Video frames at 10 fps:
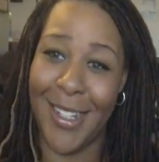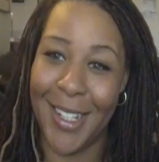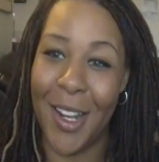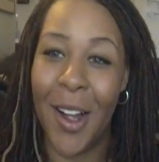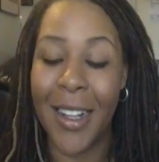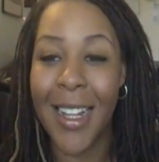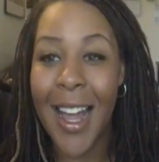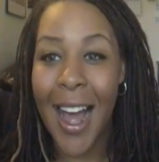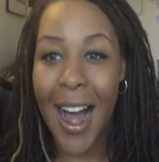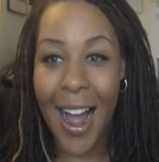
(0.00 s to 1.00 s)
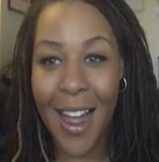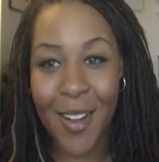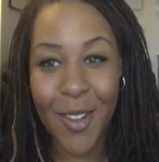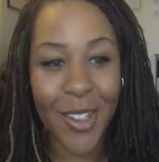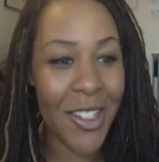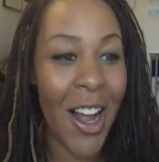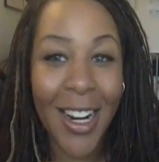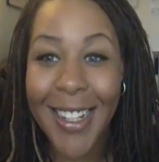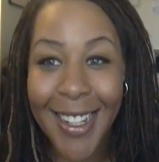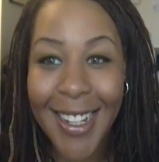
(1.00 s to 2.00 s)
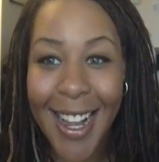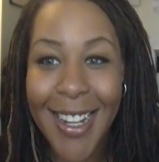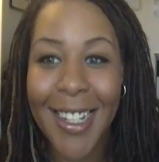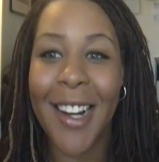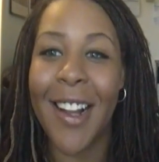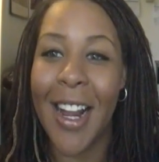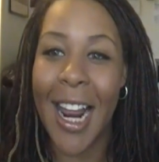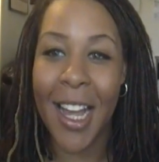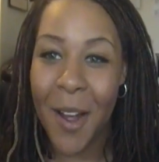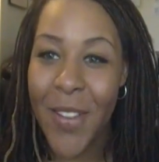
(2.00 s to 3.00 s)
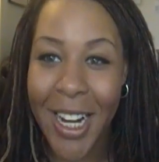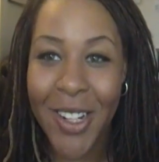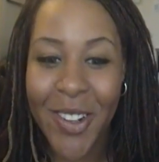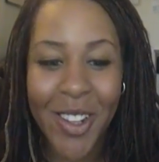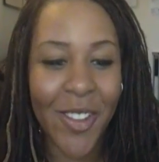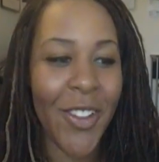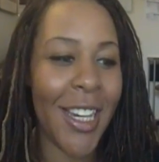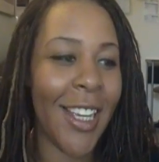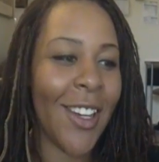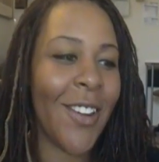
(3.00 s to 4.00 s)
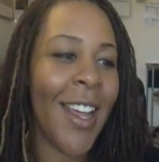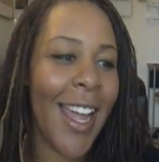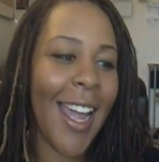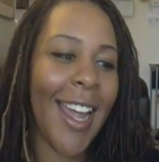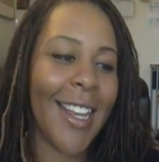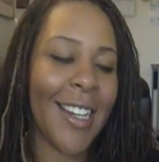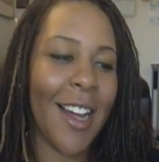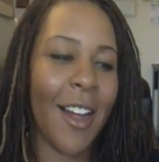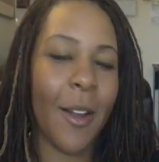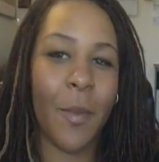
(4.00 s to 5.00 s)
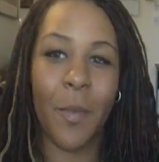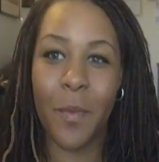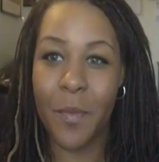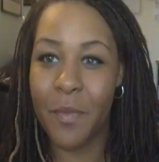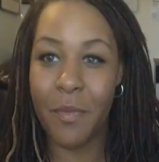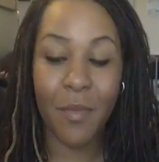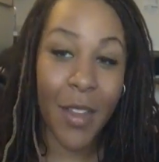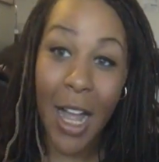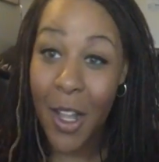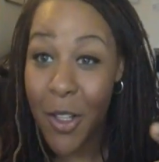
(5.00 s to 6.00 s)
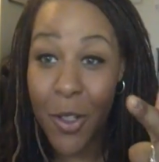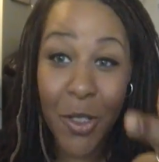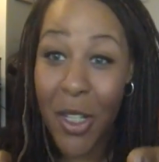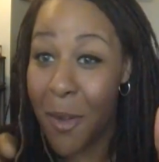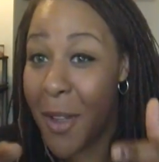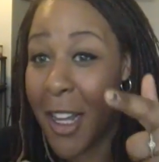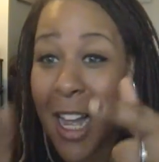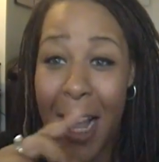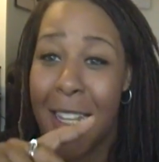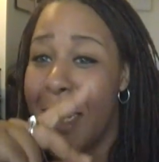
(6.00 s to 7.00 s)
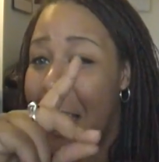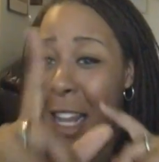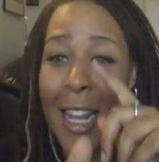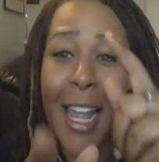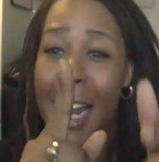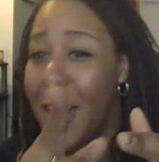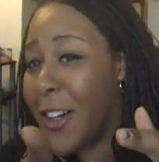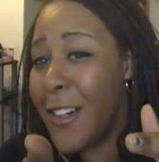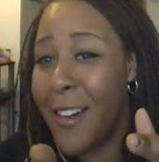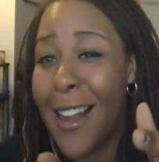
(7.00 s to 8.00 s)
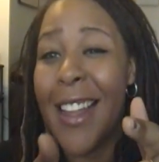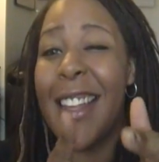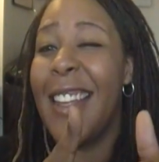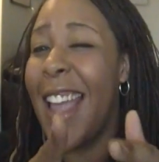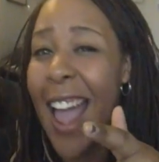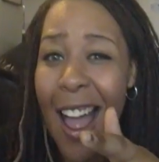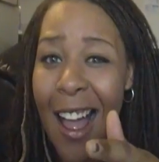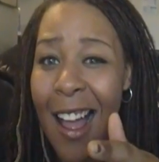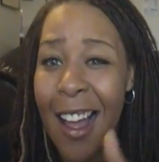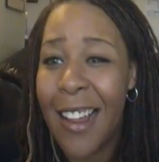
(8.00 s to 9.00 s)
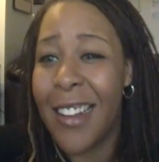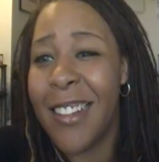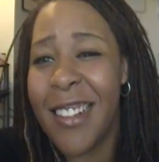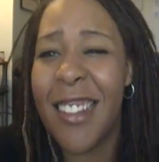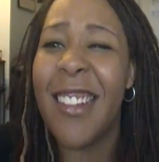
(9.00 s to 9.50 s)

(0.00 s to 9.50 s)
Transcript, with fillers: minutes long i will talk to you guys later i gotta come back and do another video and um I'll YouTube you guys later. Yeah.